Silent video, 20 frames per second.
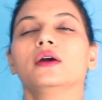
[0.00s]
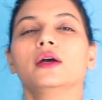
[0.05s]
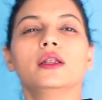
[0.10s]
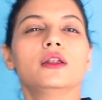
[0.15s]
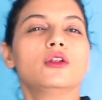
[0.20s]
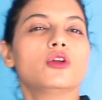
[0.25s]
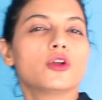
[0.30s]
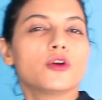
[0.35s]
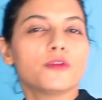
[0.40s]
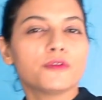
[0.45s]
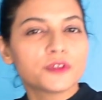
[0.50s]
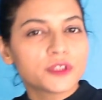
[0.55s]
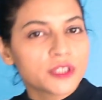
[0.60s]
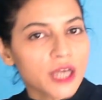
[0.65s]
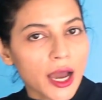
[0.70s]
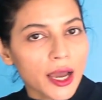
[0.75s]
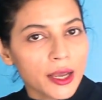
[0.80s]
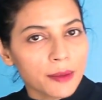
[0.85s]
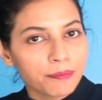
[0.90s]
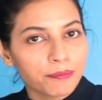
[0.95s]
a lot of
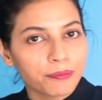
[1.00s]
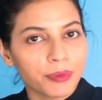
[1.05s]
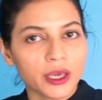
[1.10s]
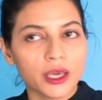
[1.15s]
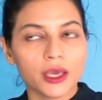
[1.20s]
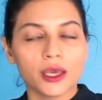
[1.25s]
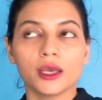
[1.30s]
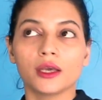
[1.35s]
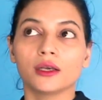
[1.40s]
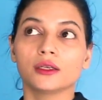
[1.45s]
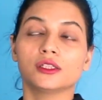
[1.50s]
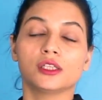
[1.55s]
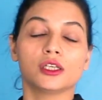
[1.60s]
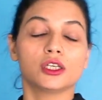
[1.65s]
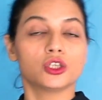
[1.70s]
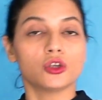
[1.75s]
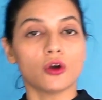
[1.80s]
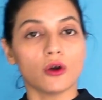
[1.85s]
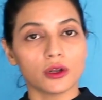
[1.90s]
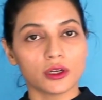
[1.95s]
typing,
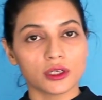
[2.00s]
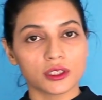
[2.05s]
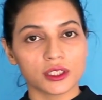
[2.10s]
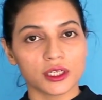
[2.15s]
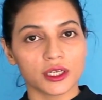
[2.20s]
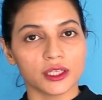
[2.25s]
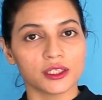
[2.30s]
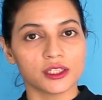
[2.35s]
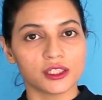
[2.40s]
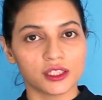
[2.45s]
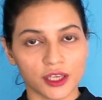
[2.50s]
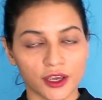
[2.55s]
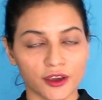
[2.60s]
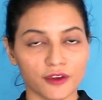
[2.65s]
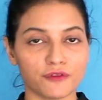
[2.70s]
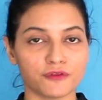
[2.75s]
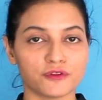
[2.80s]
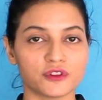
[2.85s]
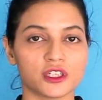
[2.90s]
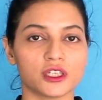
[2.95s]
security and
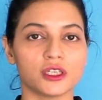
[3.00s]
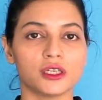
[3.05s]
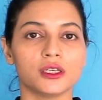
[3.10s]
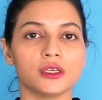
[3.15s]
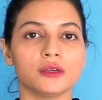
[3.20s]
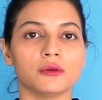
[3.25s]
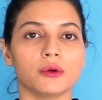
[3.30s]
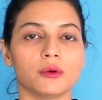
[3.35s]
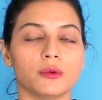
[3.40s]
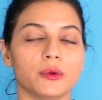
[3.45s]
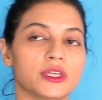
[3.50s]
safety?